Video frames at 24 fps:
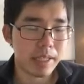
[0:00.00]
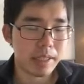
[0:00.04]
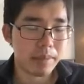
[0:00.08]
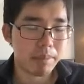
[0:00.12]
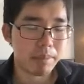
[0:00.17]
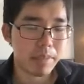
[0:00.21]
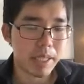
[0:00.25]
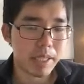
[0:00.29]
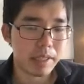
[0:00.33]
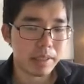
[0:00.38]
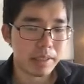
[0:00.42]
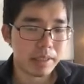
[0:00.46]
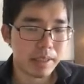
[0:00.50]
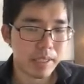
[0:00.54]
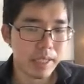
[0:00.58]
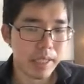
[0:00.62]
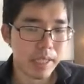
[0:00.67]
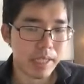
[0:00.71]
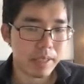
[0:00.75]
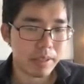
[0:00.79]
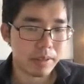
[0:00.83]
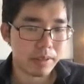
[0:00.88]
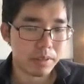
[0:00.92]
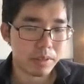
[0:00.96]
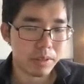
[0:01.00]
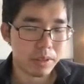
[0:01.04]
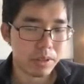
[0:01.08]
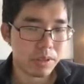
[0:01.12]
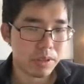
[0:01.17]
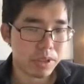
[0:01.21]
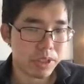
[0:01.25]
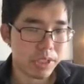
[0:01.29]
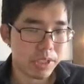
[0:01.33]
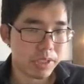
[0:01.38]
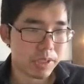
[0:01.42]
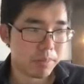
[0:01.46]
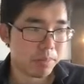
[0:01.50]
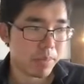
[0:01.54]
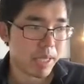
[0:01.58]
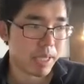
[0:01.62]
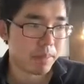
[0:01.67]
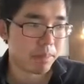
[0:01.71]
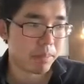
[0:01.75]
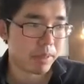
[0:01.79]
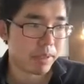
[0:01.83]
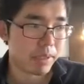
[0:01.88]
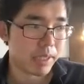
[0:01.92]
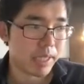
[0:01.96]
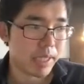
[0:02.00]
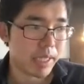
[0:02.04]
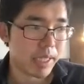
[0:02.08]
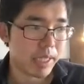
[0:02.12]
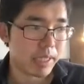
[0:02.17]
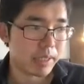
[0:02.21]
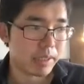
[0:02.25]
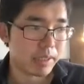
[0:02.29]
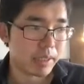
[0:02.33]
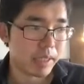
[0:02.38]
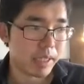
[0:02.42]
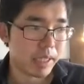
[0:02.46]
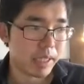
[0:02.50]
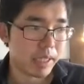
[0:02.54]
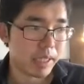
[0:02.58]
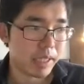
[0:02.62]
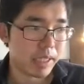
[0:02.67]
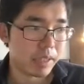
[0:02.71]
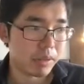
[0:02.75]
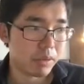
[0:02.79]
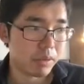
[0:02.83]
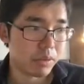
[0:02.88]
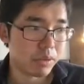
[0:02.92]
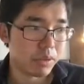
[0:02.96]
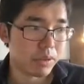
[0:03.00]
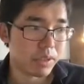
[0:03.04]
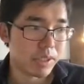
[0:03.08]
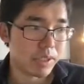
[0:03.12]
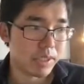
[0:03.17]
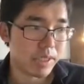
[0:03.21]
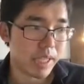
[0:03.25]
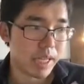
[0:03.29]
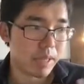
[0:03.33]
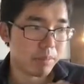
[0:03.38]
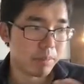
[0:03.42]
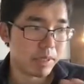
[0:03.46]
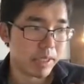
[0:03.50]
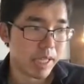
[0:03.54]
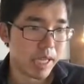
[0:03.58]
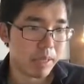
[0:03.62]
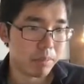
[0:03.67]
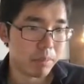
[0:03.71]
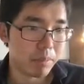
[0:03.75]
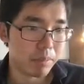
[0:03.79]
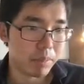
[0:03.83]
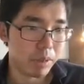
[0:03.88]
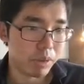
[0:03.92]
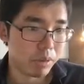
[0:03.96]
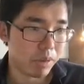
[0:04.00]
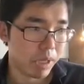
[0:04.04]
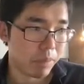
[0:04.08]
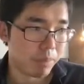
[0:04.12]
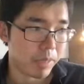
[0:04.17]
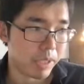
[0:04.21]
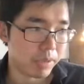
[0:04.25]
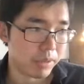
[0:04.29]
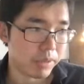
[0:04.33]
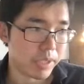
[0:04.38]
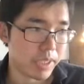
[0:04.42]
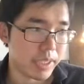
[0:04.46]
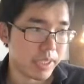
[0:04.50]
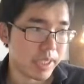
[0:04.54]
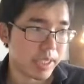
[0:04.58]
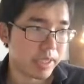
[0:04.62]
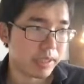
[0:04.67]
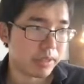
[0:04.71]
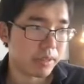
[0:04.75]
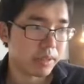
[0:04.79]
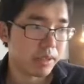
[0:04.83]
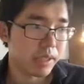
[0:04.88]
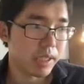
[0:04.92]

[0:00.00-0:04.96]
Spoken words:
Min and also Yushan's paper introduced some type of lower bound result,